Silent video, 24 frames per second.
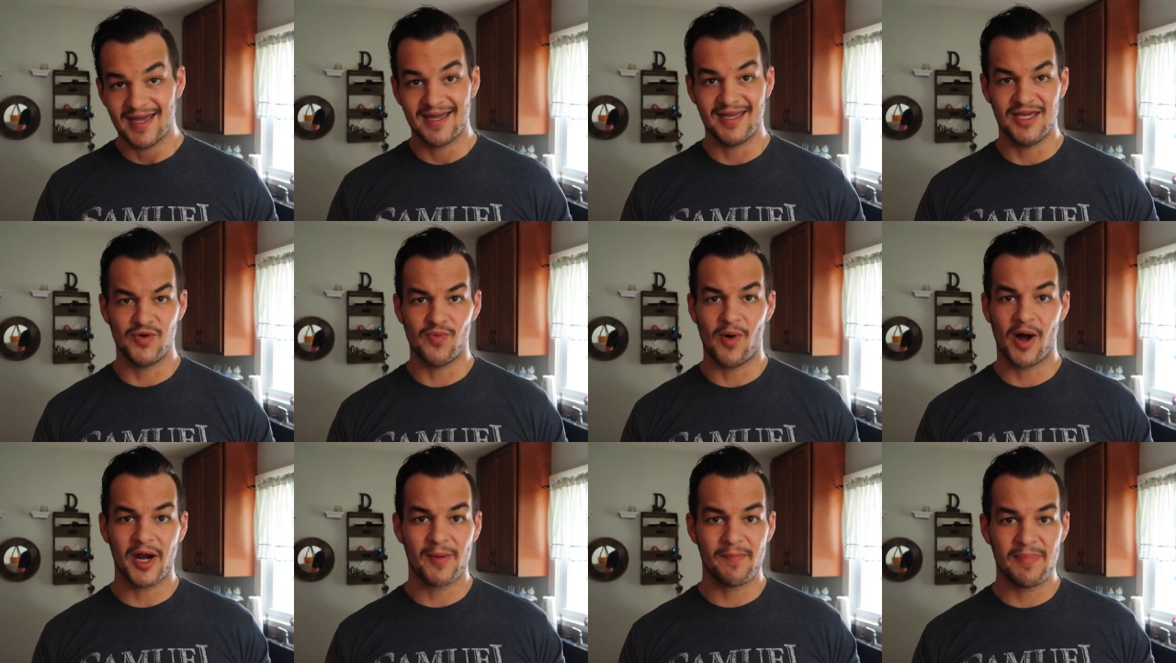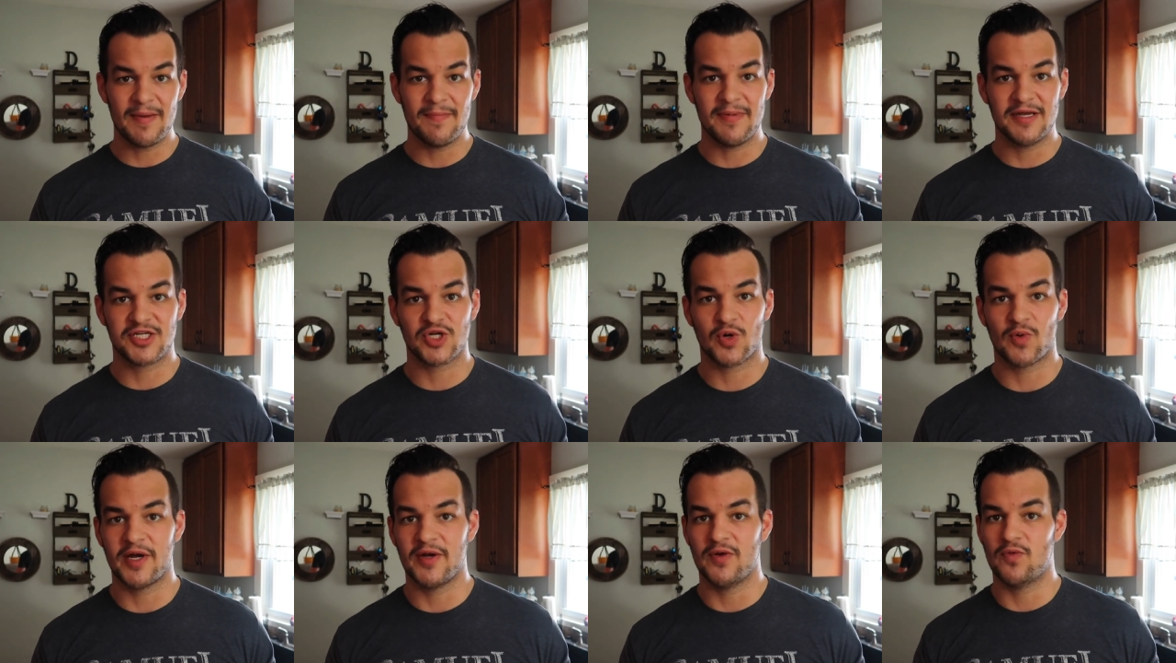you want to be
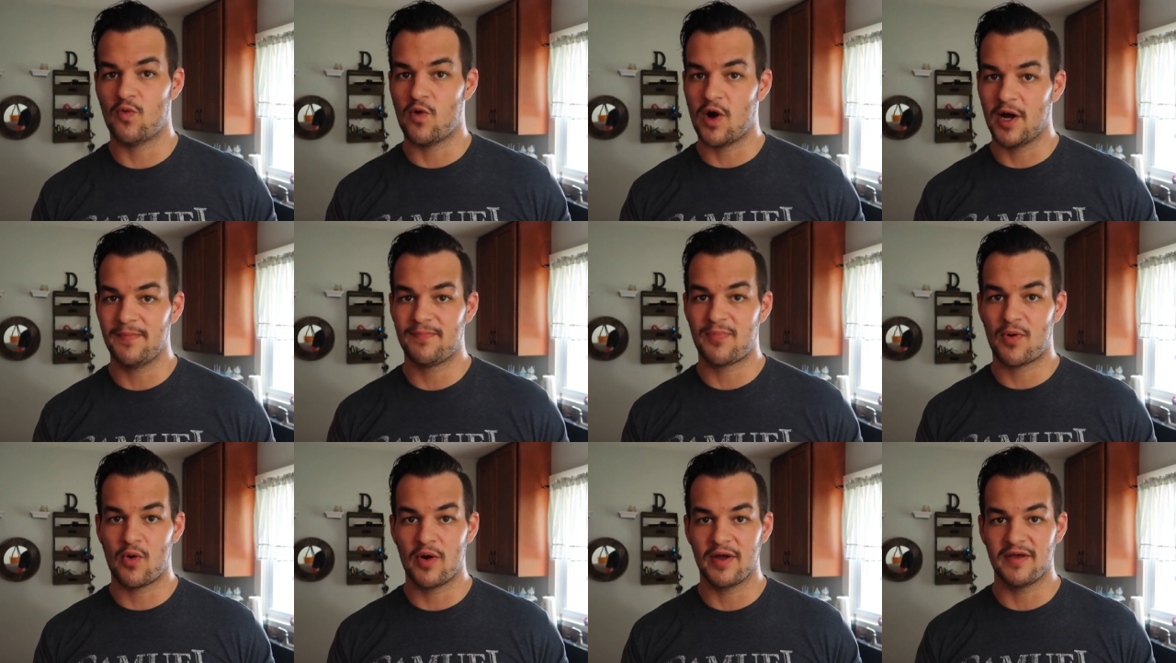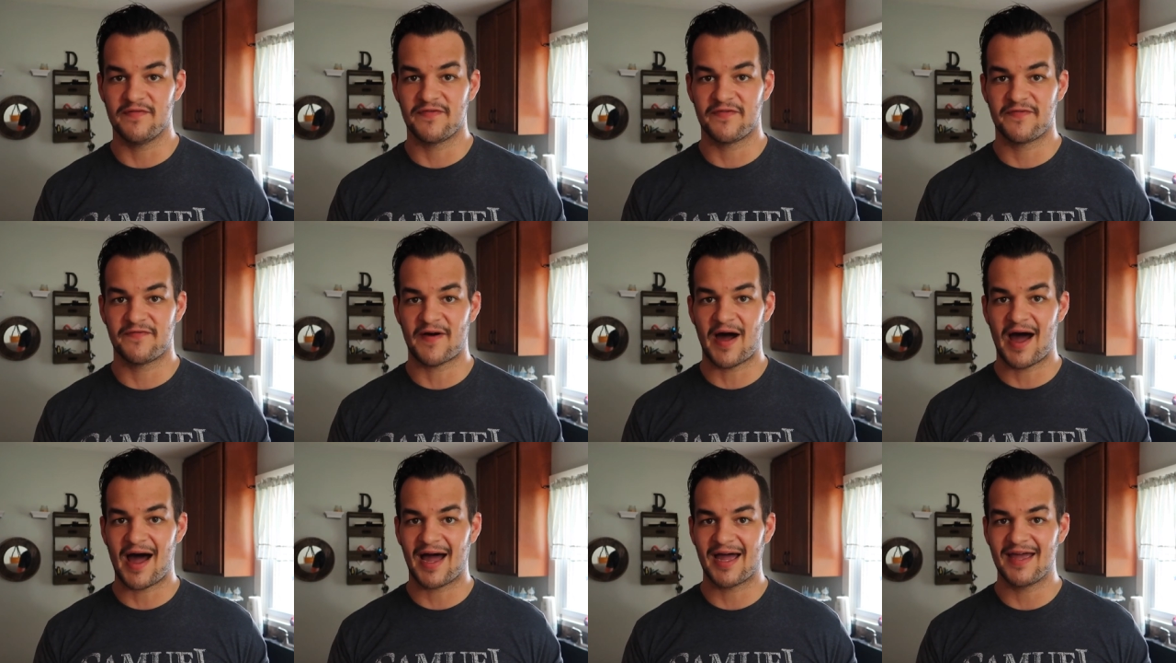between
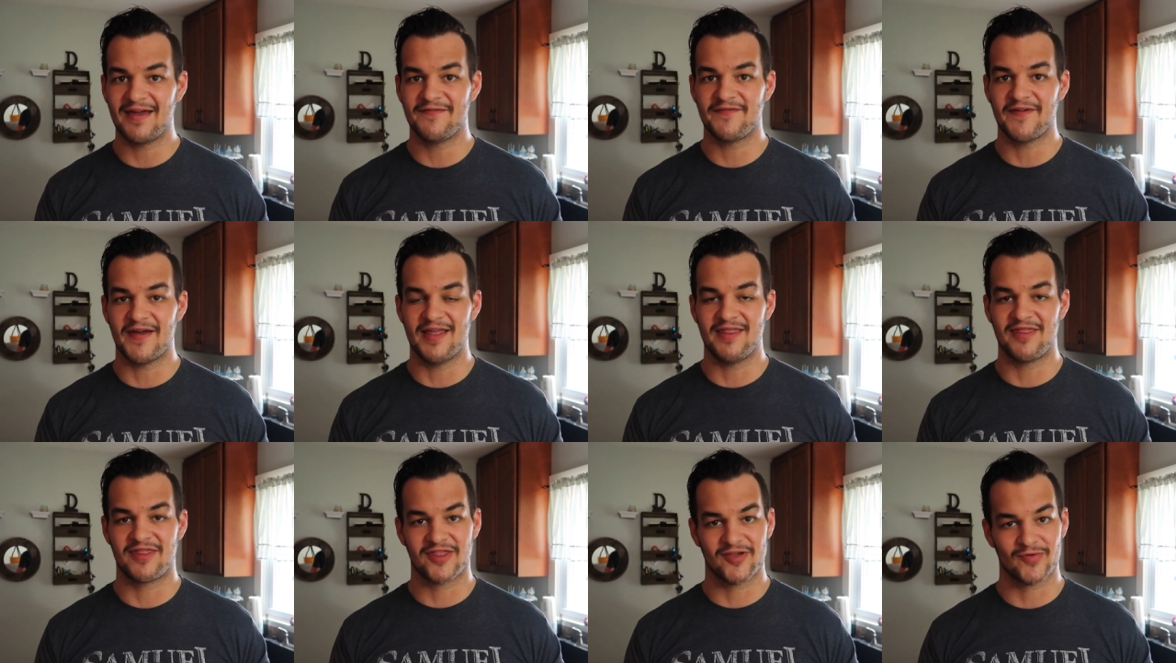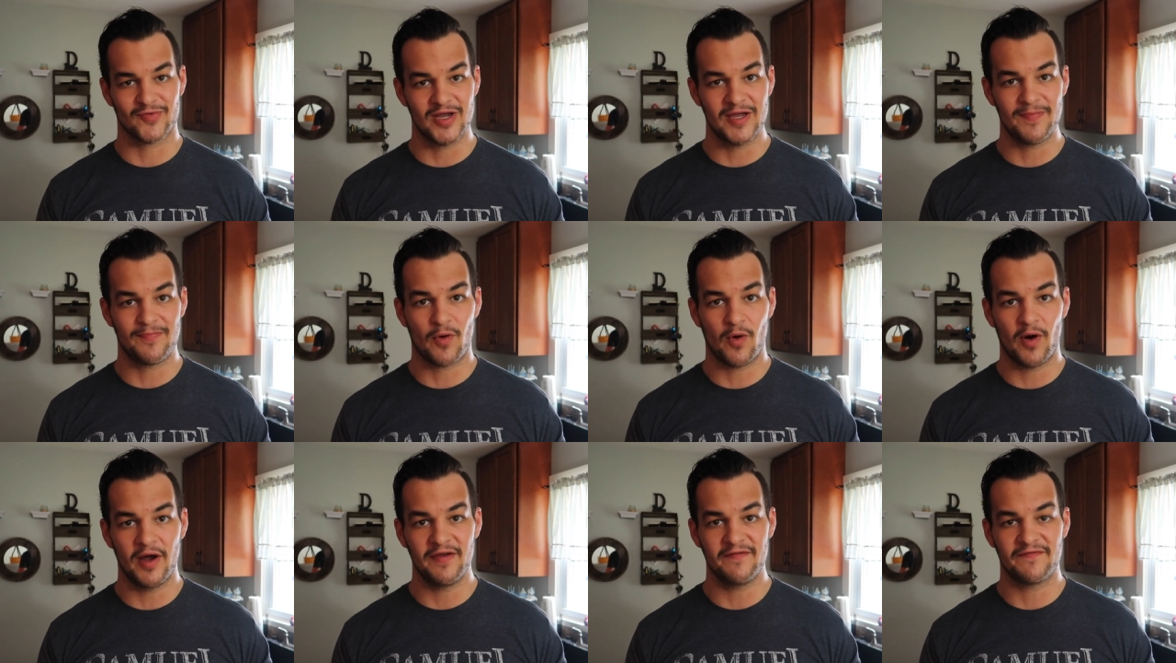1.5 and
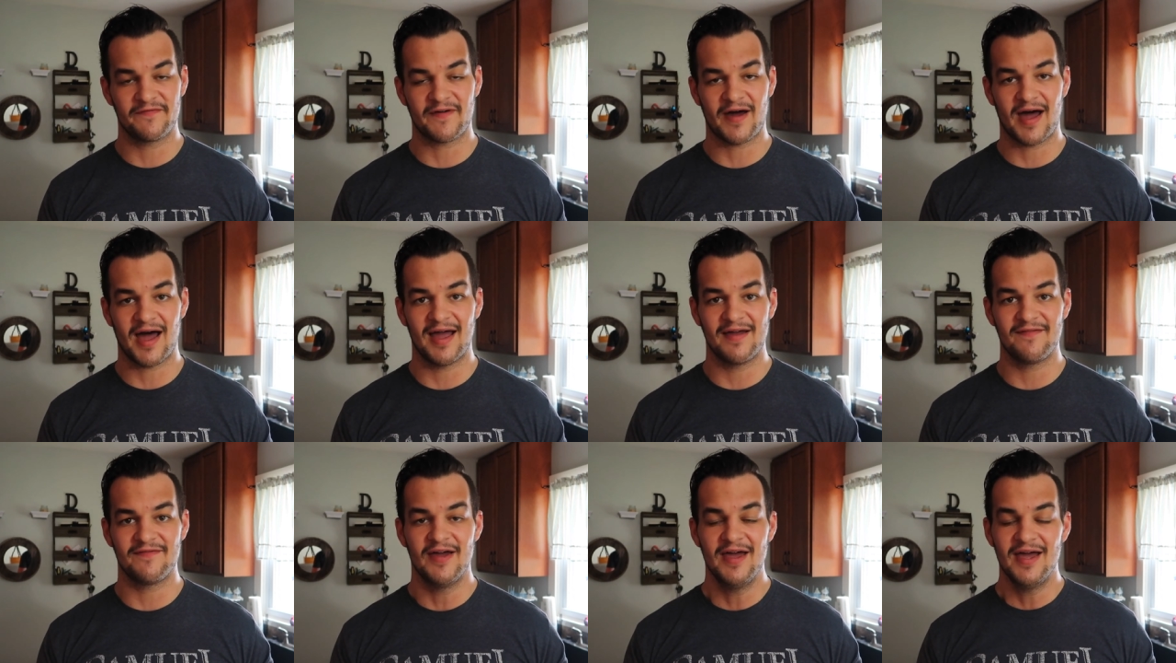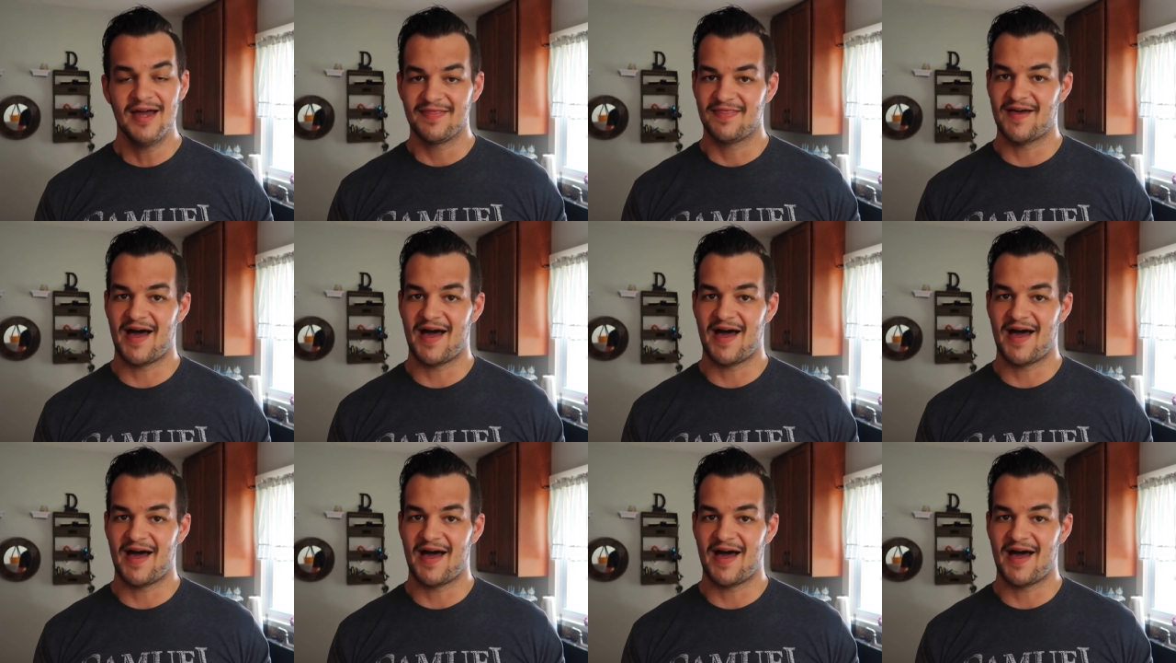3.5.